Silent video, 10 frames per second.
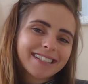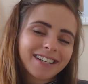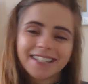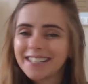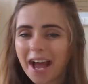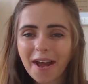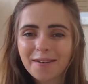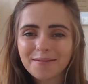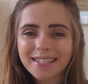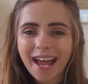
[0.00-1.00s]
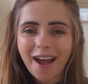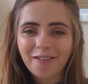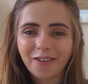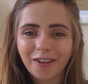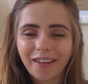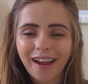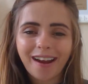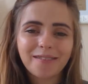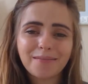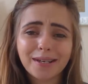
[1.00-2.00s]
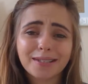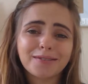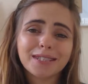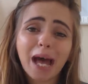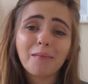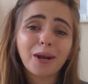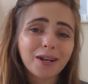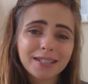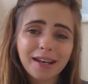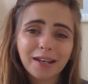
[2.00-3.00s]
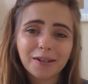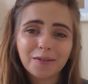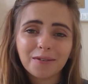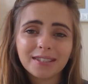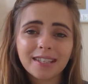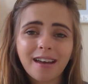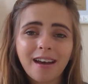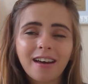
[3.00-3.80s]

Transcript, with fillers: good time to have her there because it was that person who was